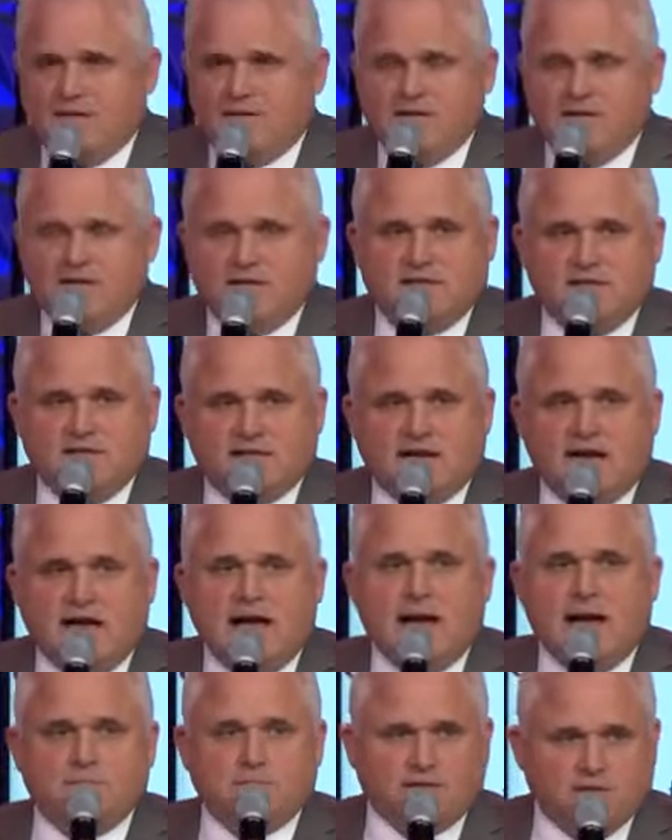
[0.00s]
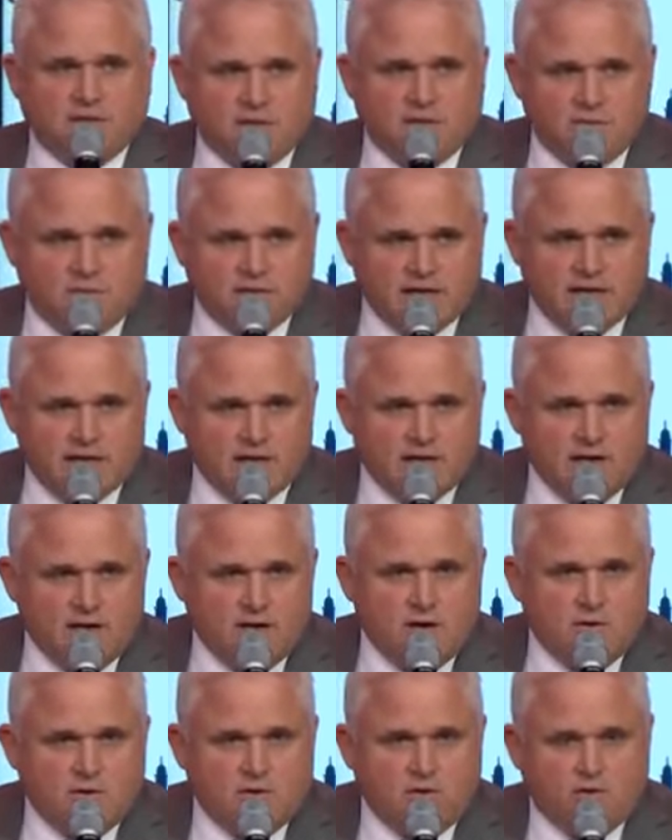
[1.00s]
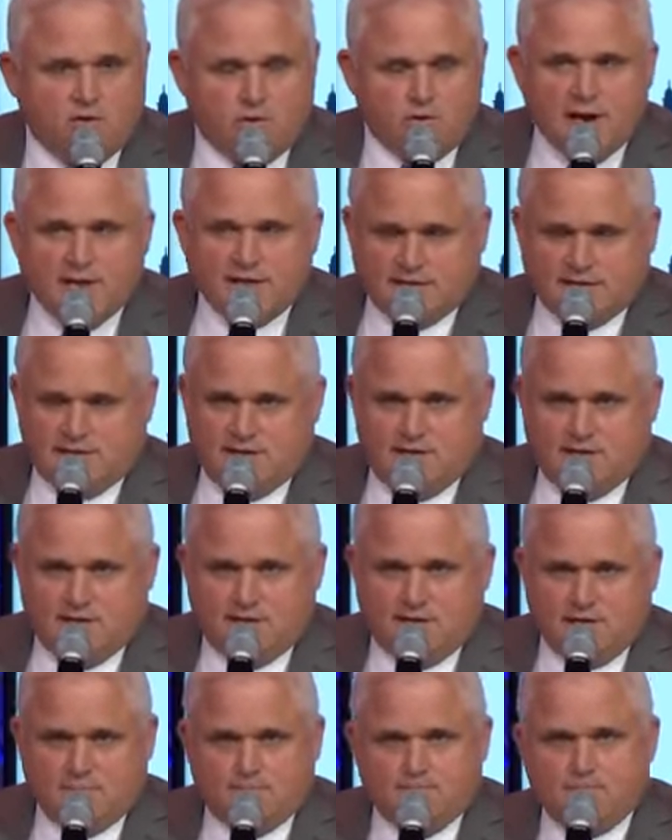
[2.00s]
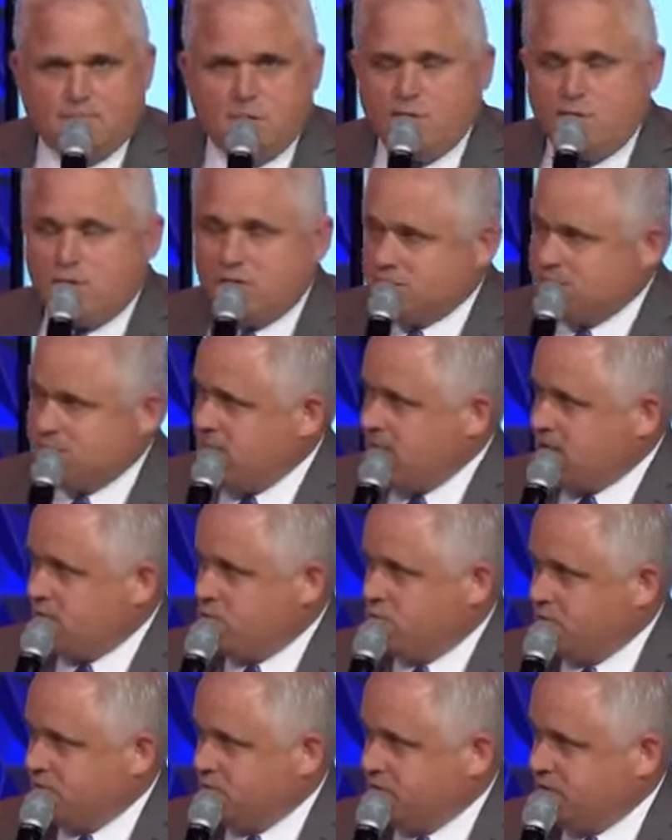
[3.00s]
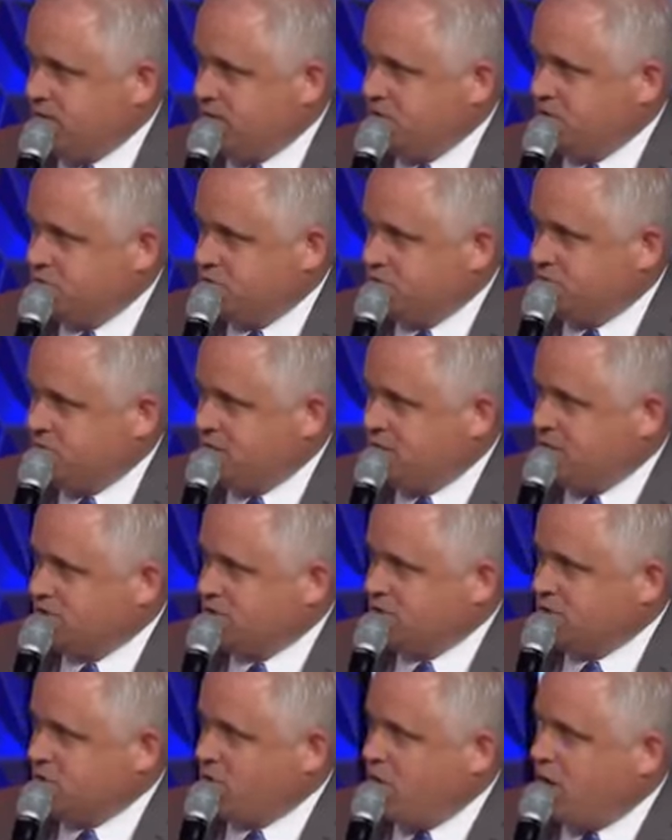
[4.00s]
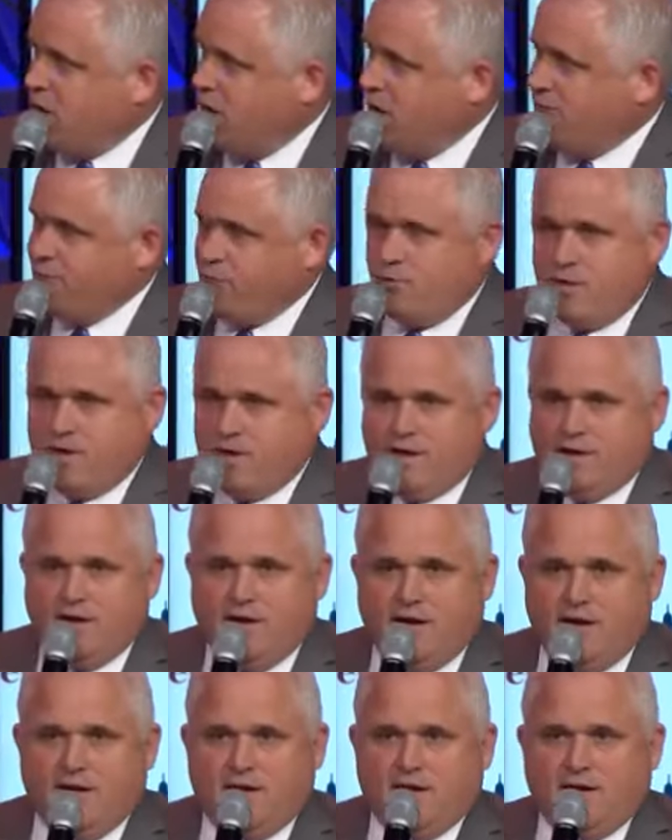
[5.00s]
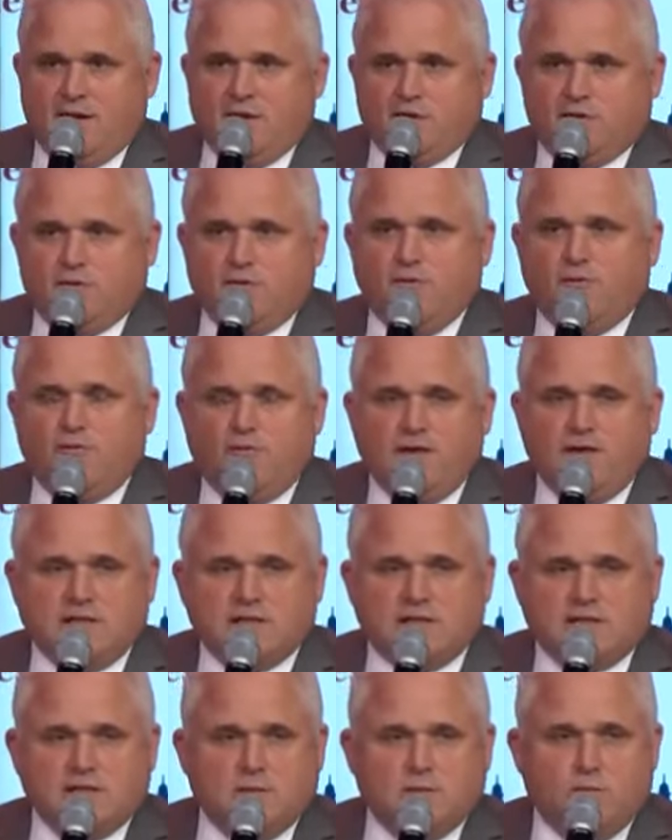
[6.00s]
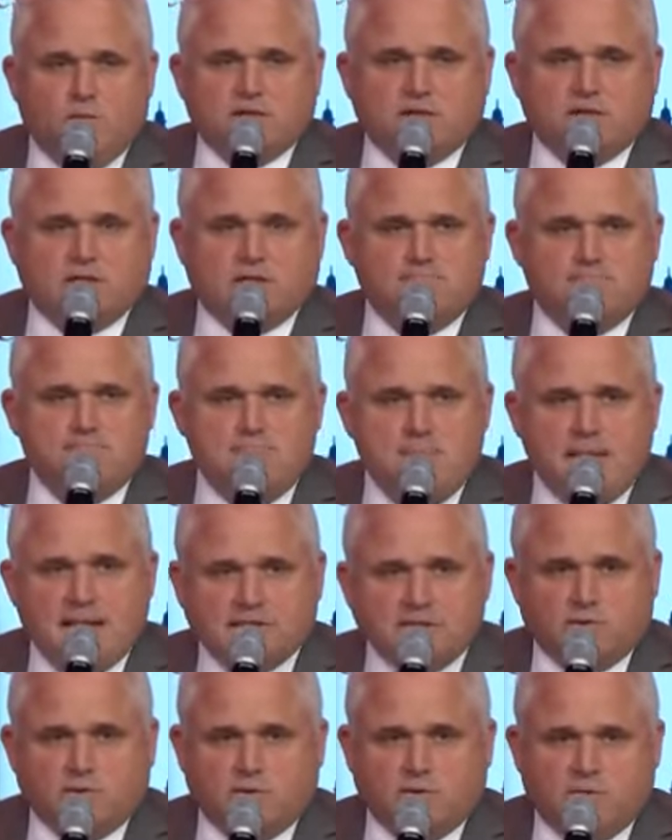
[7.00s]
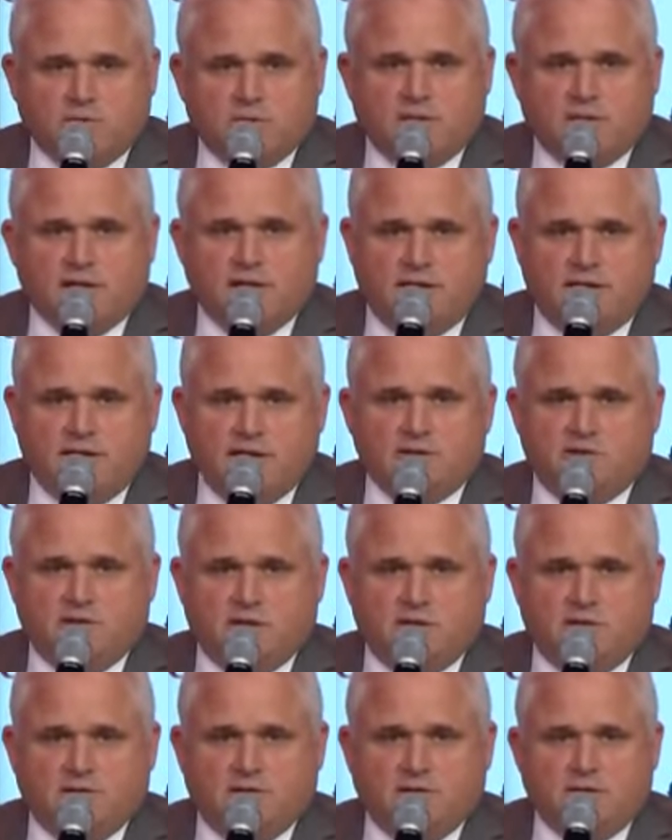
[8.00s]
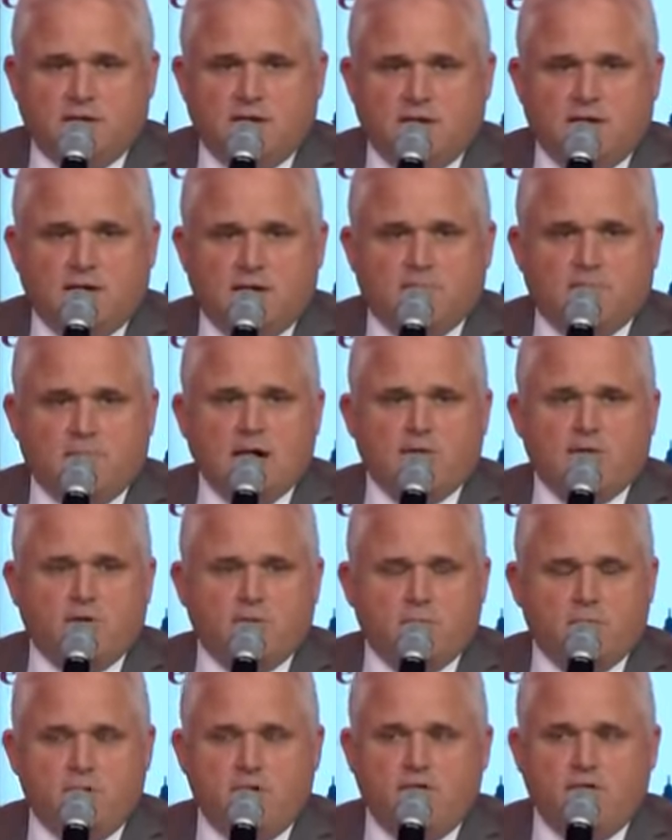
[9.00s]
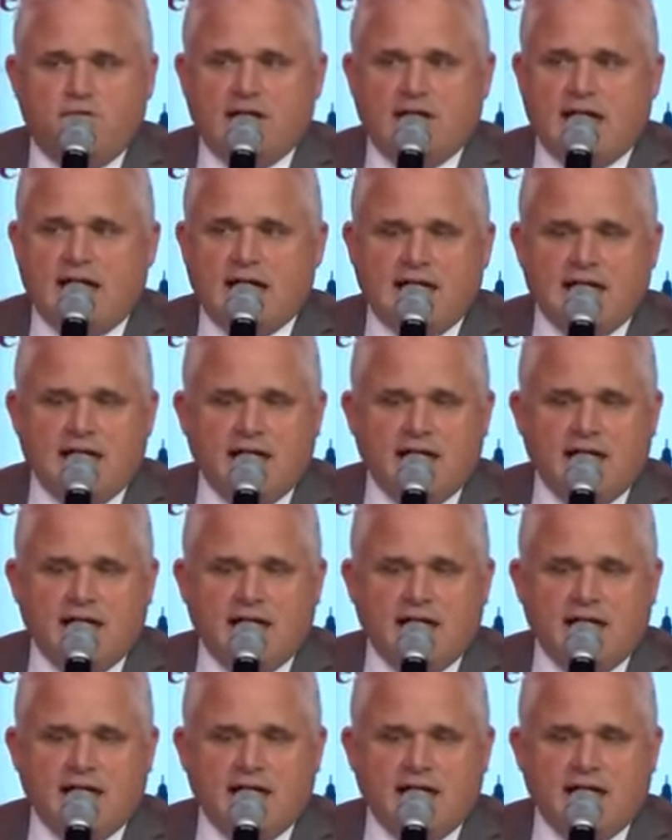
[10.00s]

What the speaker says: And this is absolutely crazy. Bogus medical procedures, because they're offering to fix someone's mental condition by removing a